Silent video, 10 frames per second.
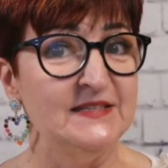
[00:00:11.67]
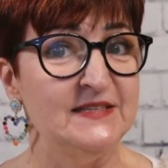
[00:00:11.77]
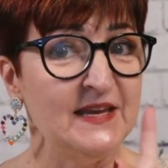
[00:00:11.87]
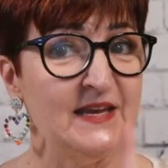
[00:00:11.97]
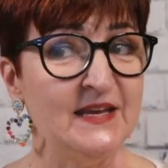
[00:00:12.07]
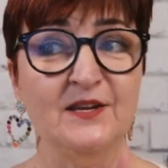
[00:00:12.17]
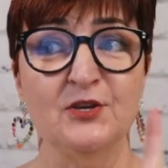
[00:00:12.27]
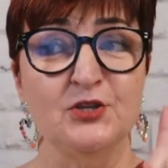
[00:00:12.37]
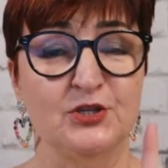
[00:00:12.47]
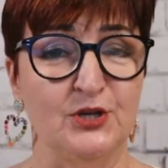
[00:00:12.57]
10
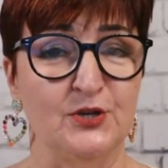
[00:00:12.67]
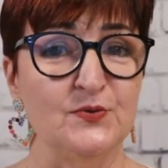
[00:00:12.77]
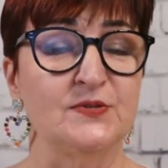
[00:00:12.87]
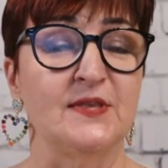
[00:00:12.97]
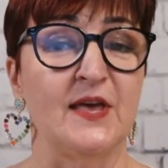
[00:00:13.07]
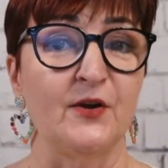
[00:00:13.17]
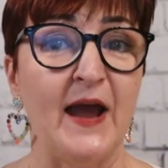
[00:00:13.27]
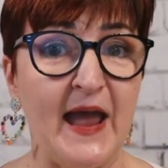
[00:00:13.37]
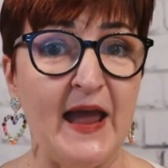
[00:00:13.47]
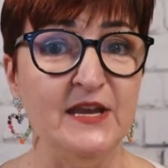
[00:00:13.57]
shoes that are
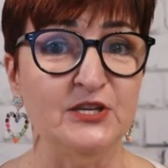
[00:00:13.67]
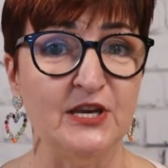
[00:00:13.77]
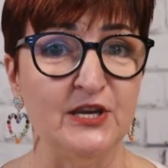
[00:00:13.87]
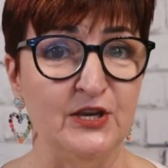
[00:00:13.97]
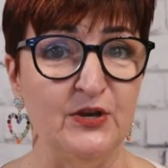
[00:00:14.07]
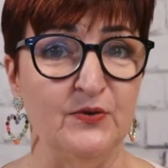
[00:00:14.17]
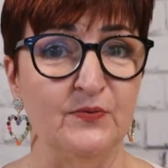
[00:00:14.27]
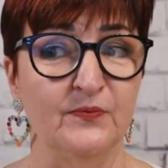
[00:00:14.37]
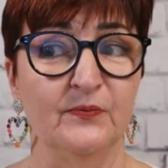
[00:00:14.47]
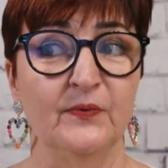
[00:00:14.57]
aging
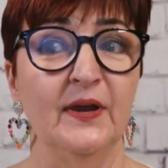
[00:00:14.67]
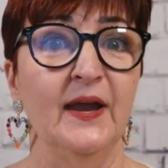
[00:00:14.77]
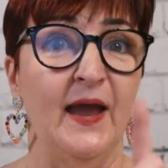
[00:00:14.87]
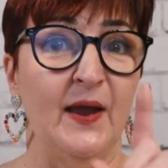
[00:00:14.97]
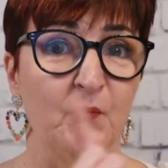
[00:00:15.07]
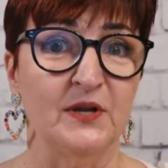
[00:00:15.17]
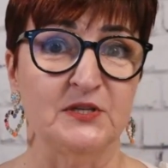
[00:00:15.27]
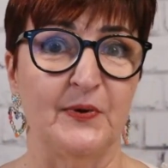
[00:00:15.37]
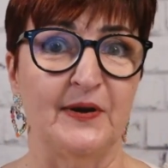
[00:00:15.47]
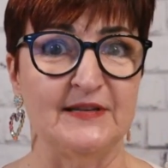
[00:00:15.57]
you and what
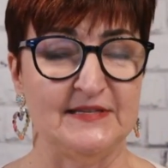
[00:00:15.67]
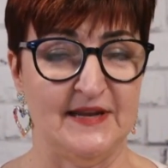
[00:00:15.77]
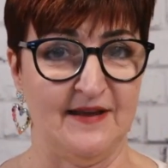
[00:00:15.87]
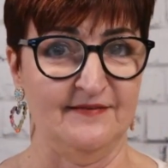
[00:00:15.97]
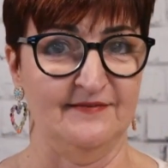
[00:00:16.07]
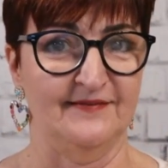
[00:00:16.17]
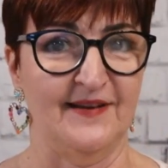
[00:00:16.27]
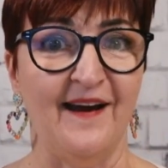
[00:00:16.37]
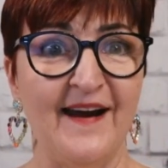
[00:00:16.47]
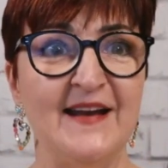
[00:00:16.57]
to wear instead.
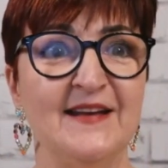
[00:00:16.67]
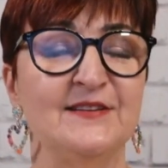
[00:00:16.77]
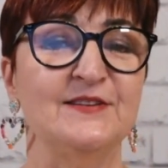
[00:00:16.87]
All right?